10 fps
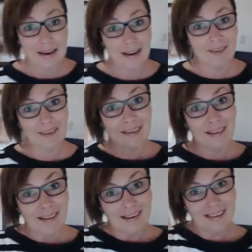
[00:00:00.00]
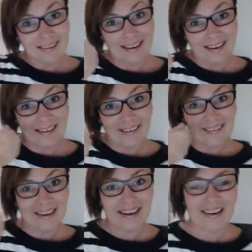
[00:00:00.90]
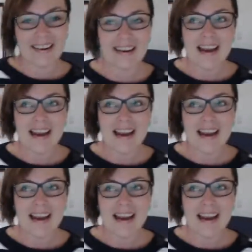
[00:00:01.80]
come on, here we go,